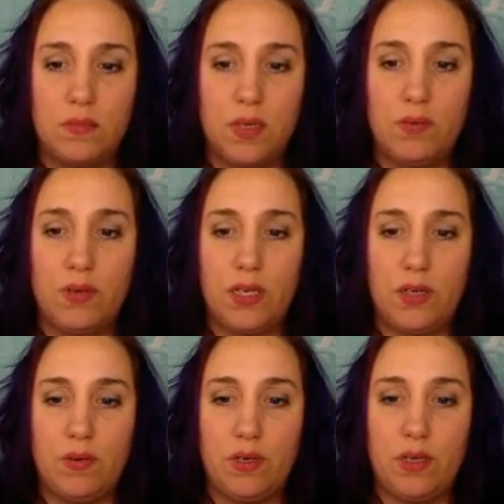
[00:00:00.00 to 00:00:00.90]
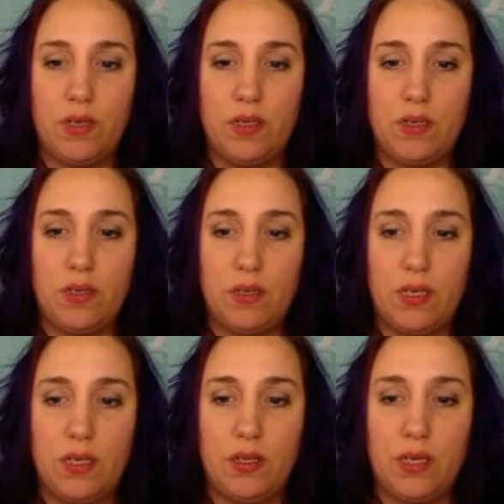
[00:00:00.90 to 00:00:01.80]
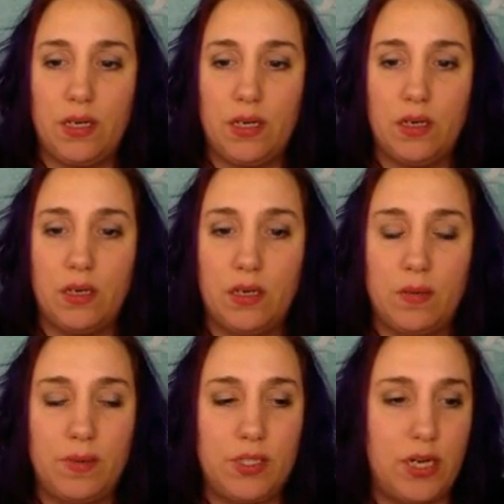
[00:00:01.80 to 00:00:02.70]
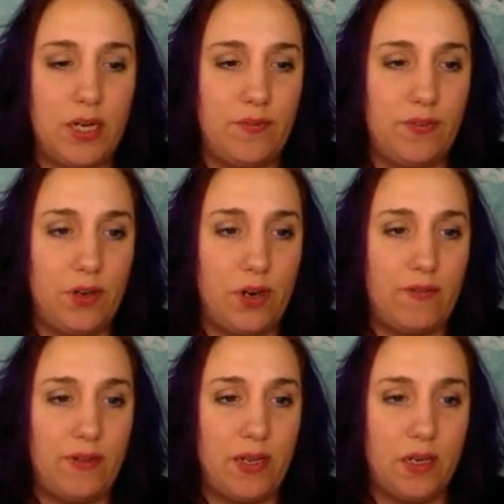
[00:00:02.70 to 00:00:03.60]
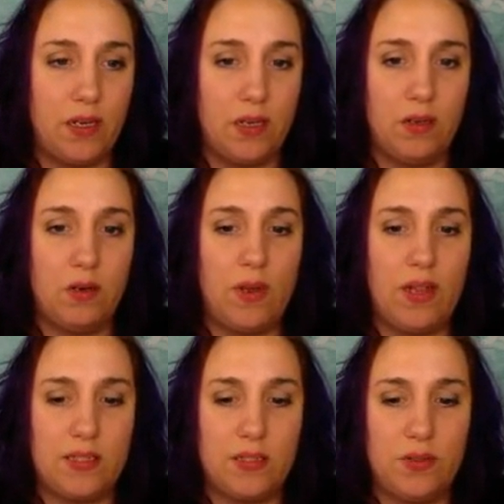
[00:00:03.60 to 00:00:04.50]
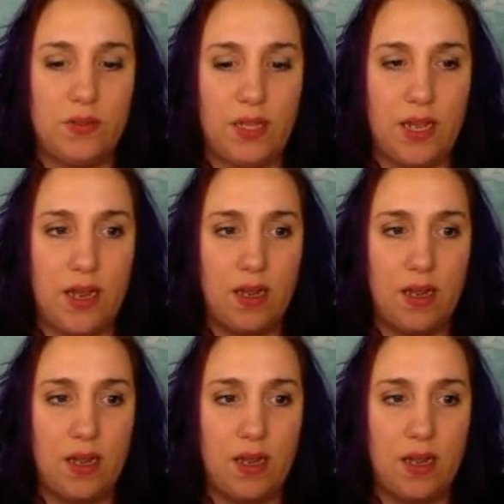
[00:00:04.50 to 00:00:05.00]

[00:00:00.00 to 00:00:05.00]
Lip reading: not really doing a good deal here. Let me try a different graphic. I don't know why that's doing that.